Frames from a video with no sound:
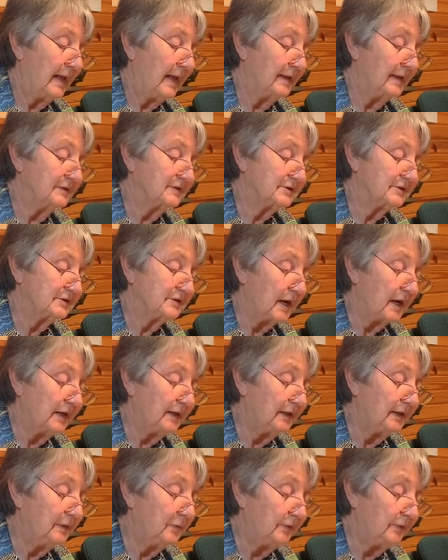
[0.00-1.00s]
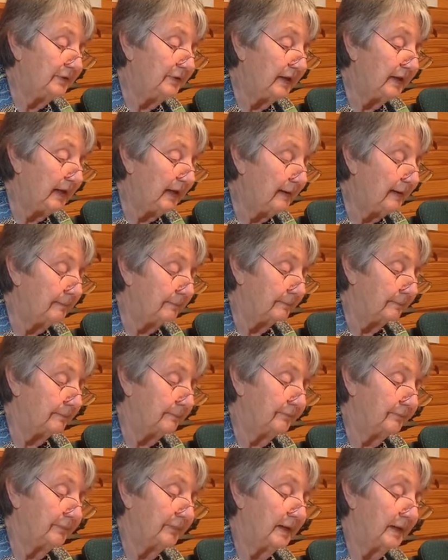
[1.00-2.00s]
and starting with him
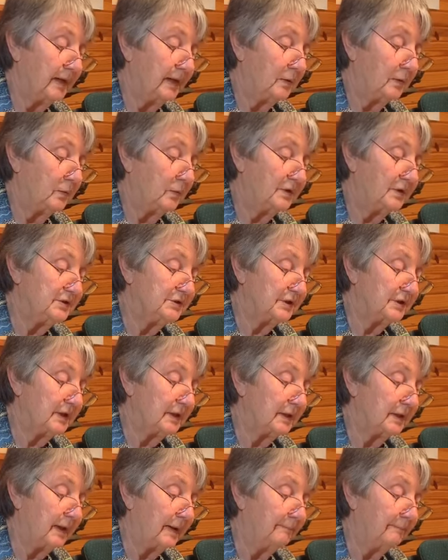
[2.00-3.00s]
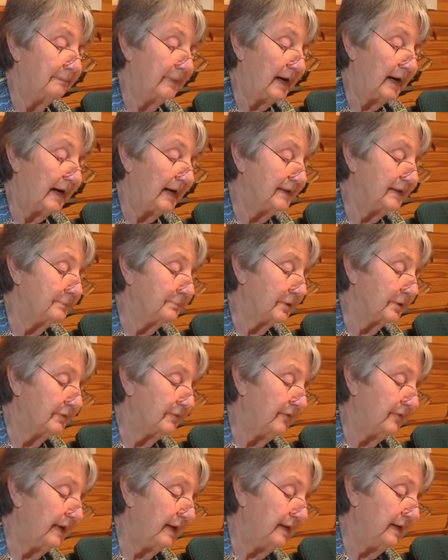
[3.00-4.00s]
we shall abide
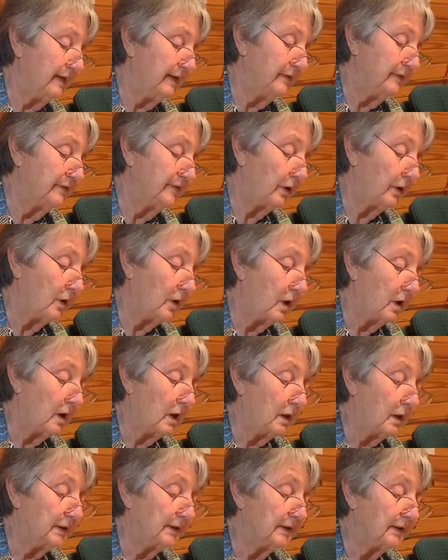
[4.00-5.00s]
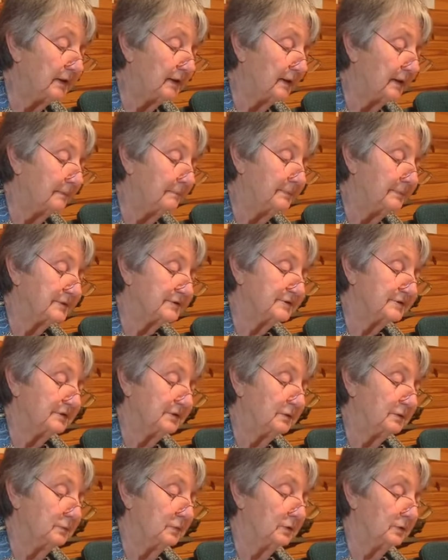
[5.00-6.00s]
pervading the all
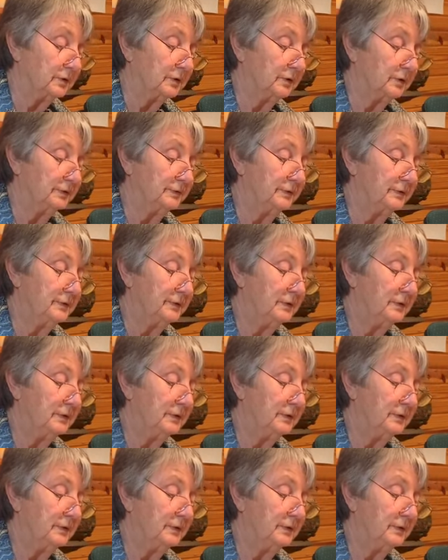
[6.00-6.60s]
encompassing world